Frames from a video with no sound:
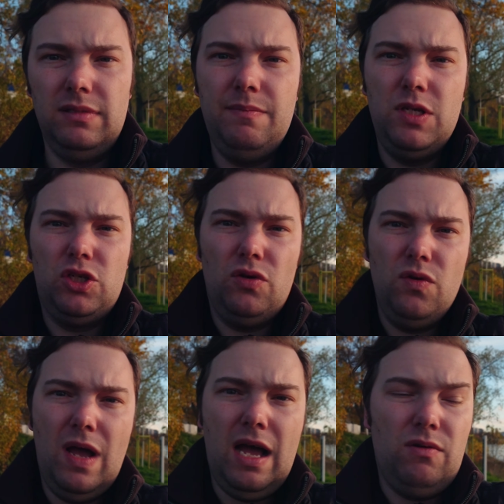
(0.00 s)
let me
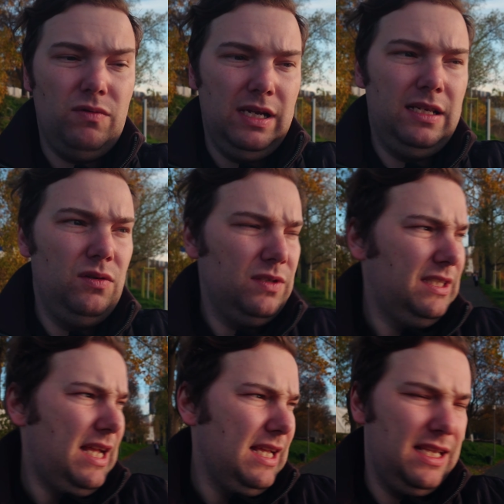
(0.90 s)
show you how it
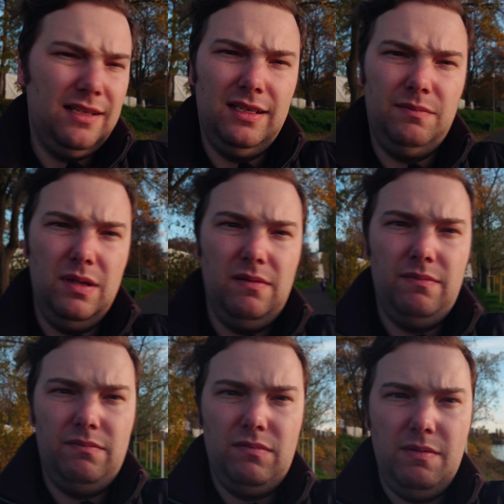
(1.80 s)
looks like. Let me
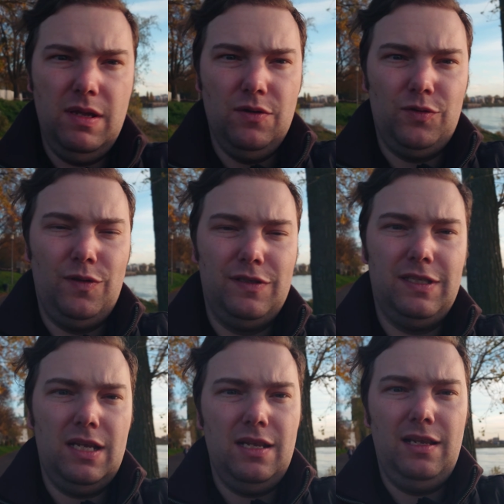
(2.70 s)
maybe go to the
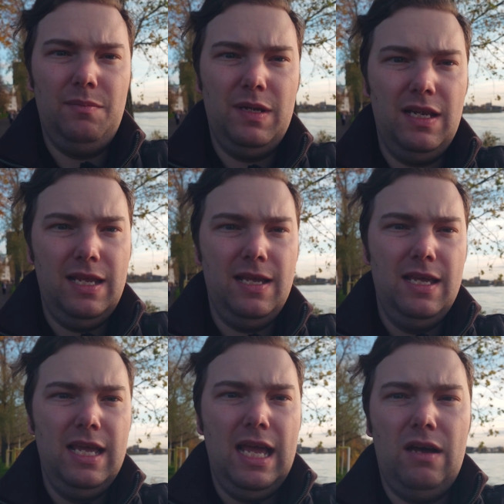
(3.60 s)
sun a little bit here,
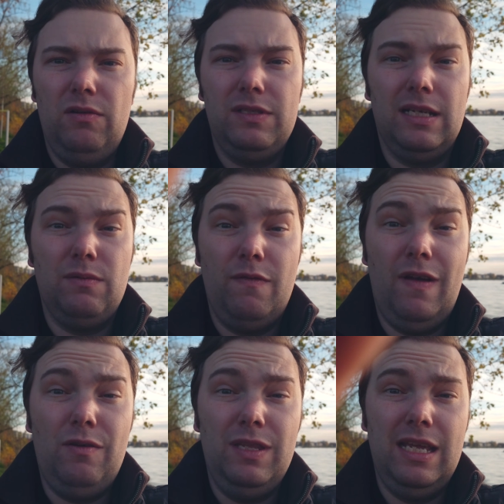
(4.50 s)
how it looks like
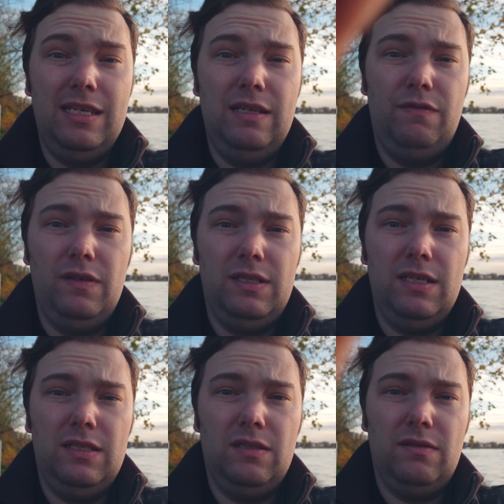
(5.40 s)
without the ND
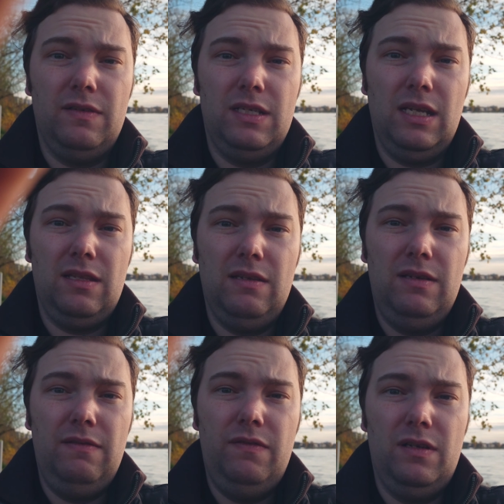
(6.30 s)
filter. So if I take the
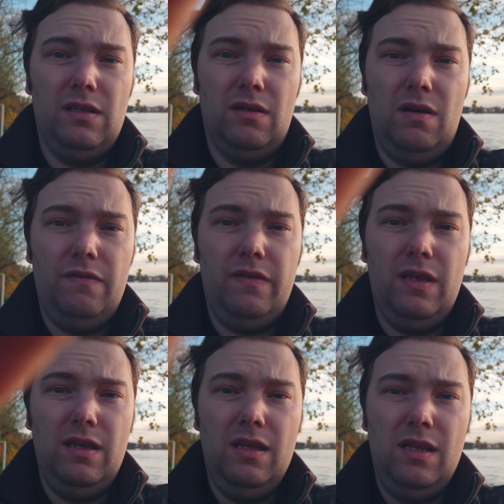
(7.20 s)
ND filter off
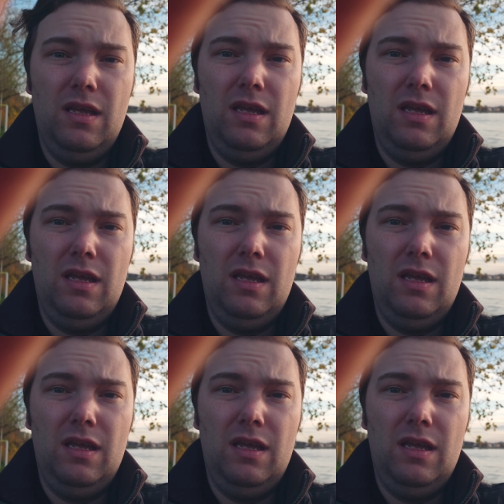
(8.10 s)
here,